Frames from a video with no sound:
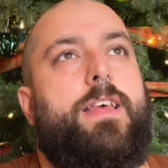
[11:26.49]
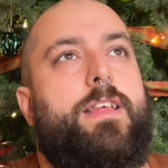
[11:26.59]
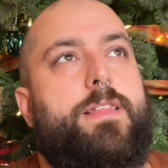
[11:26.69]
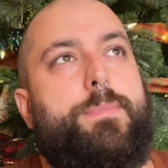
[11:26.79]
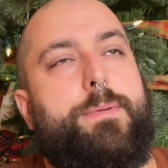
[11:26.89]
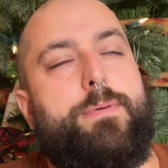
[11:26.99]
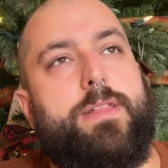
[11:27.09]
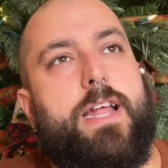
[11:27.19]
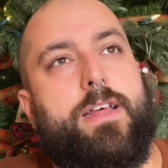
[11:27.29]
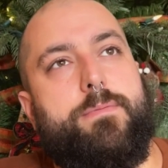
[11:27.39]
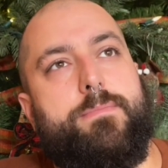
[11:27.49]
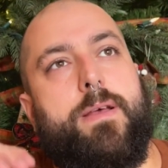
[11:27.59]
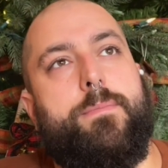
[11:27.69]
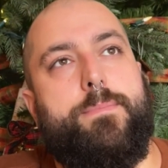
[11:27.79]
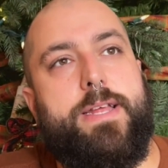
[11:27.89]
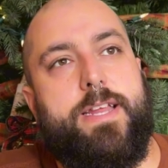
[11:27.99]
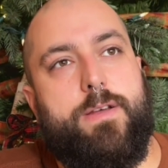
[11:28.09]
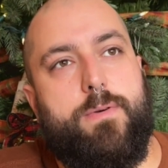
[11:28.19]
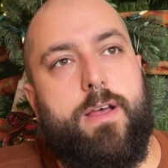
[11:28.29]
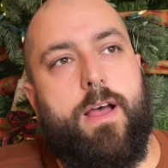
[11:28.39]
the people that I'm
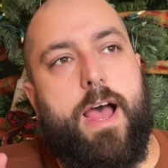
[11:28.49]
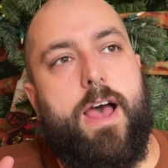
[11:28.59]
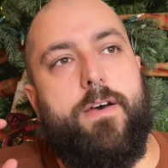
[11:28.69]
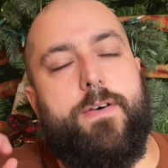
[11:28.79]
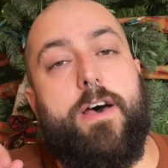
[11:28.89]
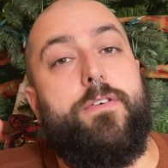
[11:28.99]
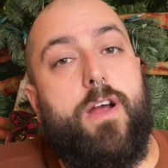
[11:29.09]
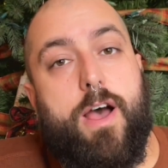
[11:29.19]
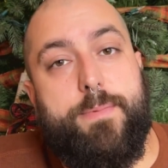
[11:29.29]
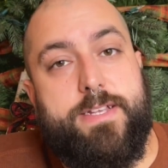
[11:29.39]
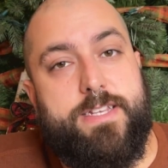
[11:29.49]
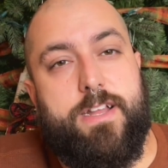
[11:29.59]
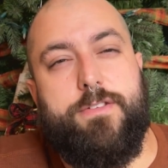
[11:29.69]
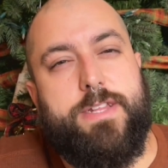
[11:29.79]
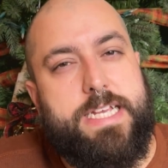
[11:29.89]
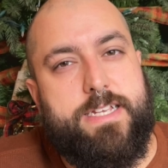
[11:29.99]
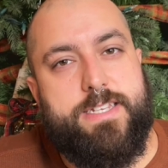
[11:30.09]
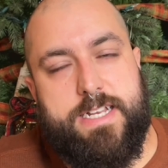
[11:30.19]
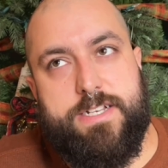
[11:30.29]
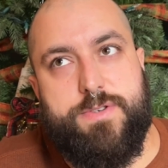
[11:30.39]
meeting have other hobbies and other things
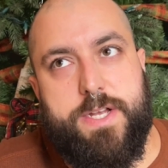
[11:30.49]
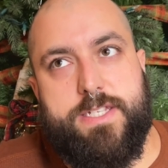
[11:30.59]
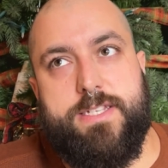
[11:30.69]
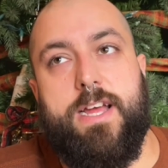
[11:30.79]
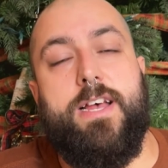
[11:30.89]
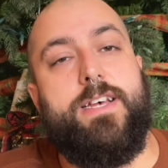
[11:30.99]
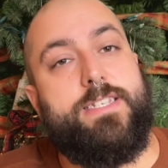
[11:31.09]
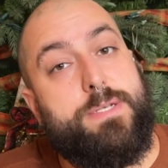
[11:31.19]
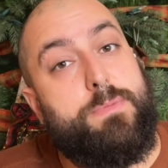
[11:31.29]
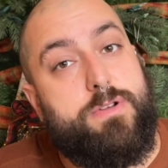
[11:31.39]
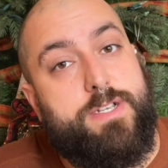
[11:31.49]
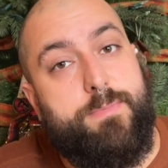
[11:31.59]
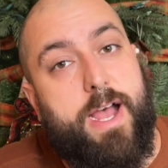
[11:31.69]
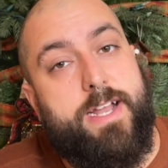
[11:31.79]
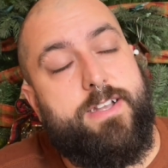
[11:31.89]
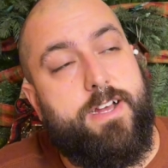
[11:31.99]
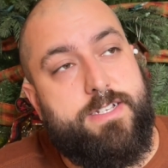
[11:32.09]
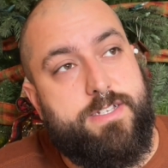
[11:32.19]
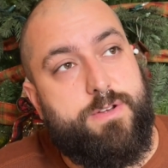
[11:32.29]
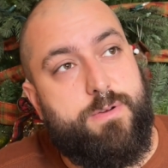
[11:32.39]
and interests similar to mine, not
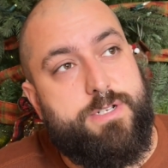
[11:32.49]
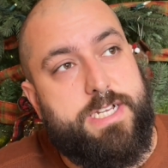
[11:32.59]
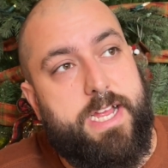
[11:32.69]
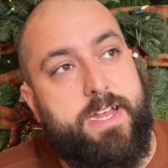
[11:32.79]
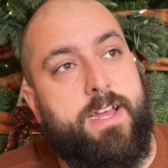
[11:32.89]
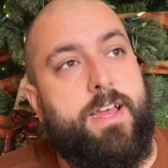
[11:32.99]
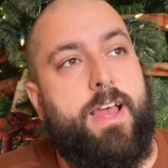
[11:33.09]
just crochet.